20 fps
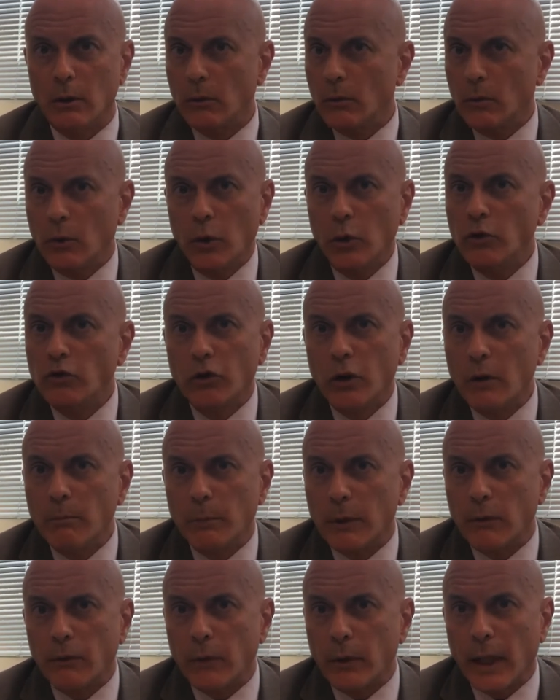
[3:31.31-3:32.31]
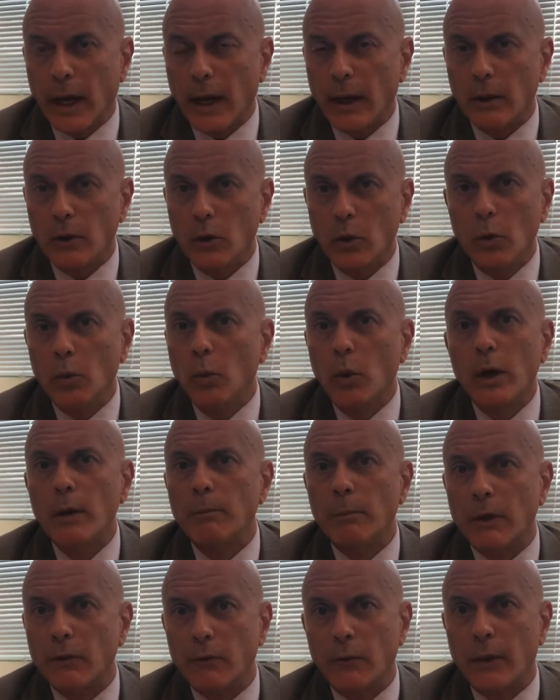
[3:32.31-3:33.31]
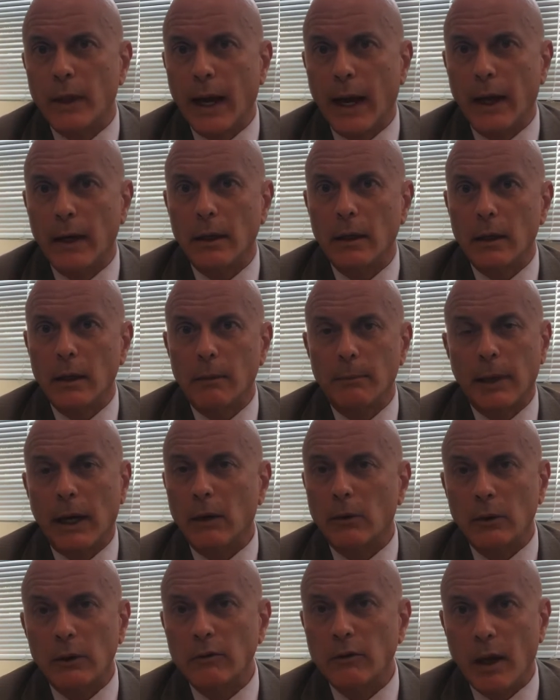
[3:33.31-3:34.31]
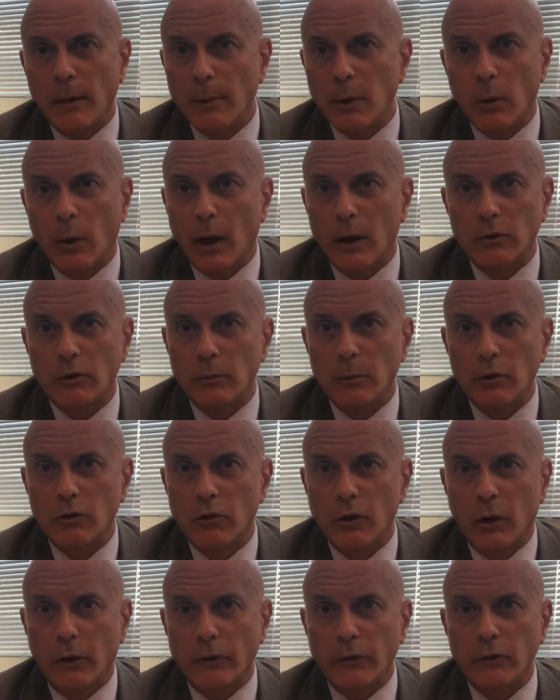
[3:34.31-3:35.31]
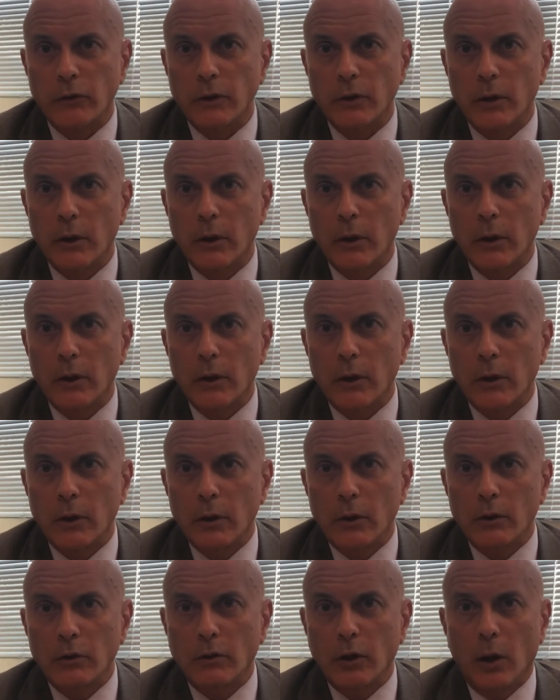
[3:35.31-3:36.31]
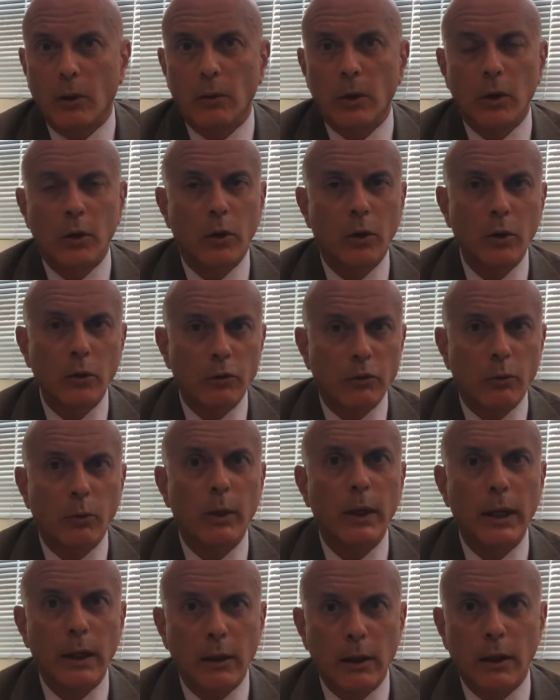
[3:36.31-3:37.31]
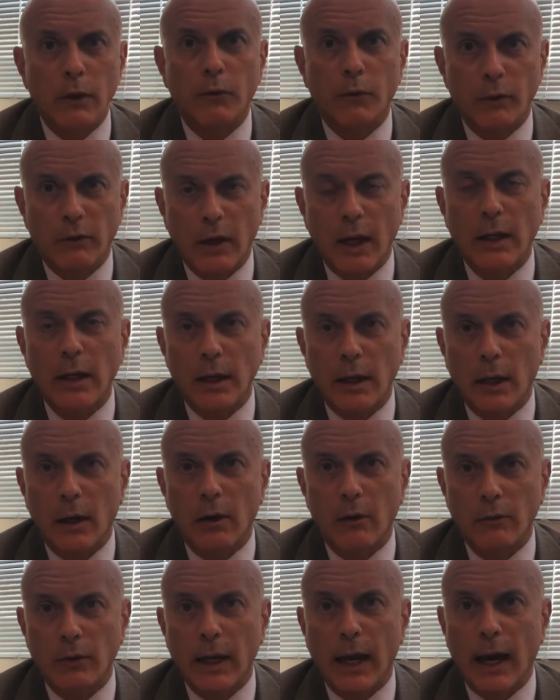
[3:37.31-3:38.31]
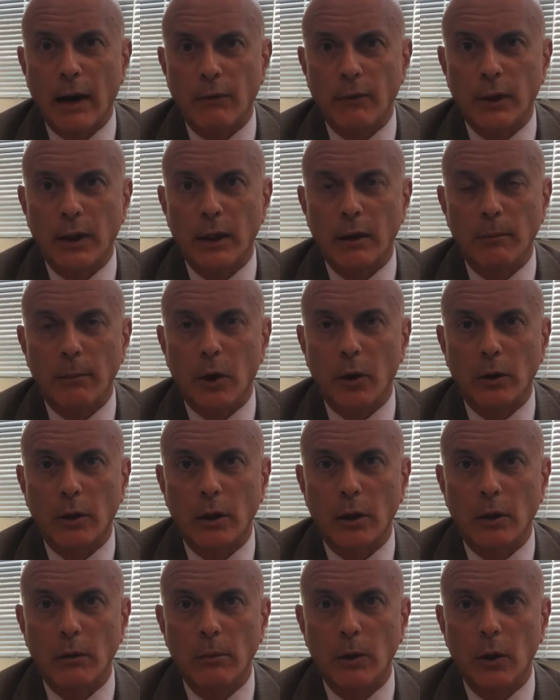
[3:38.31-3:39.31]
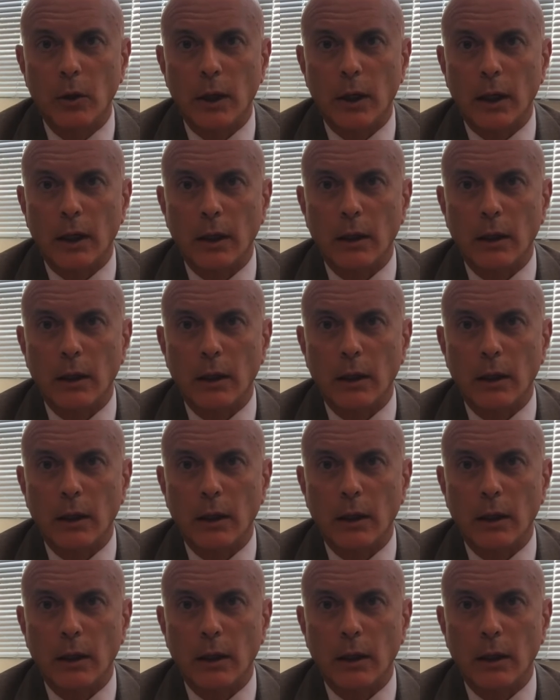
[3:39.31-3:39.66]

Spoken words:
Who shouldn't be for that? Who wouldn't be for that? Apparently Debbie Wasserman Schultz. So who's really for taking care of the African American community?